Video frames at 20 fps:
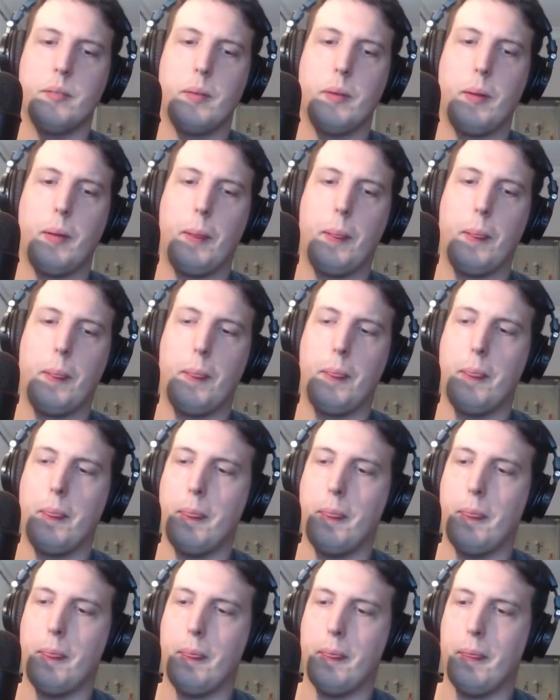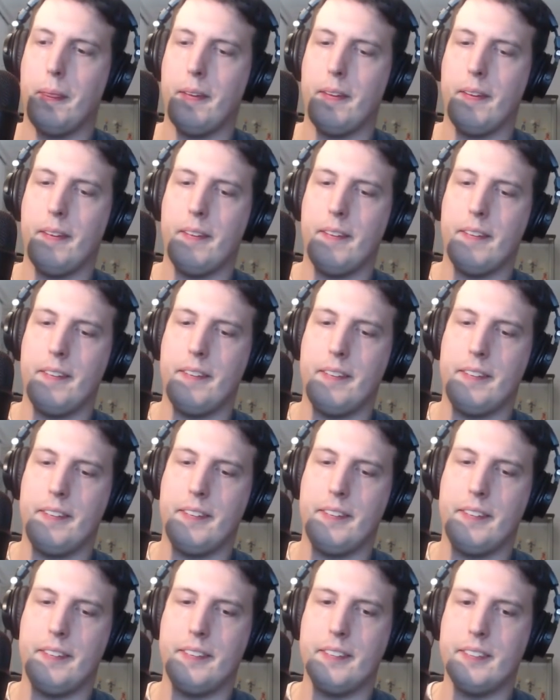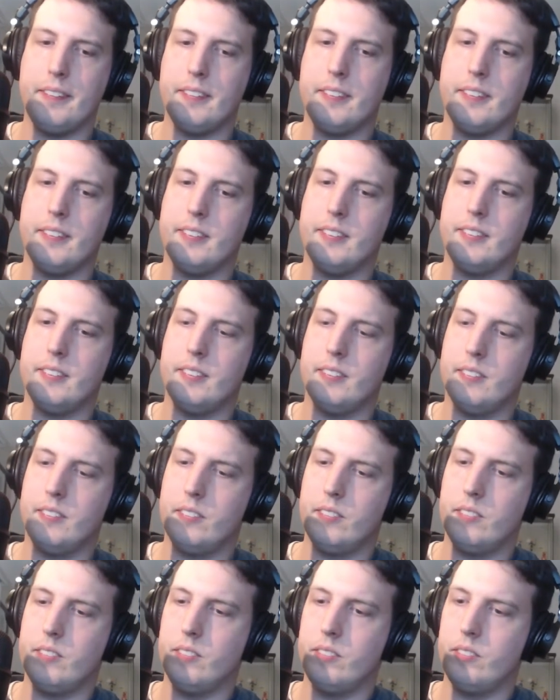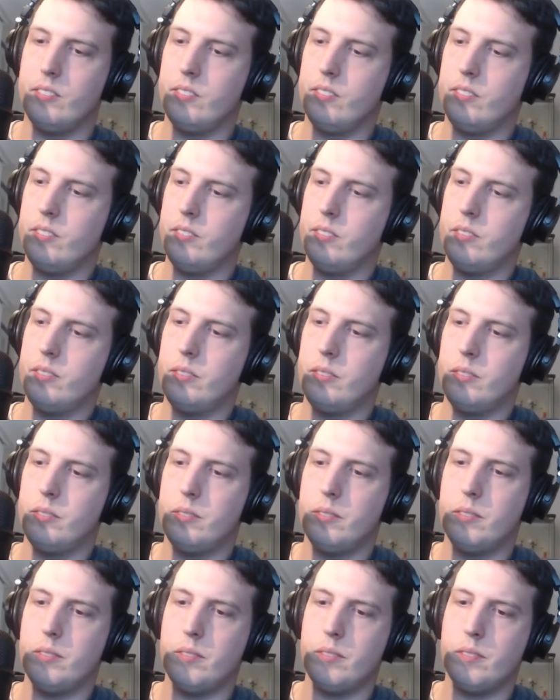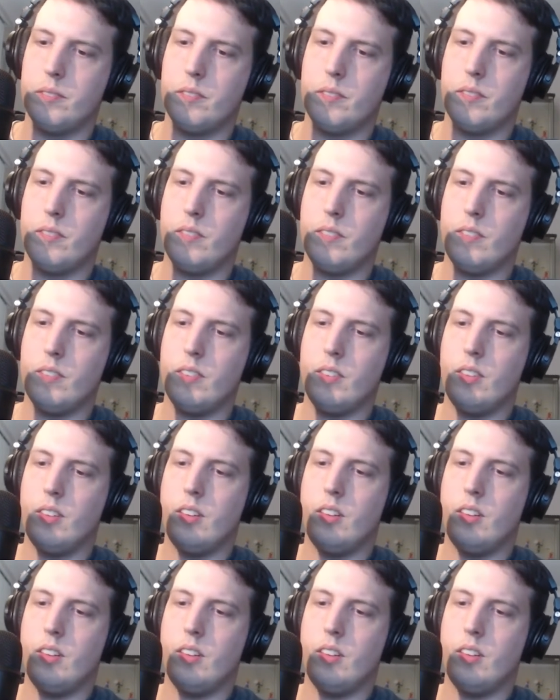Nothing is said.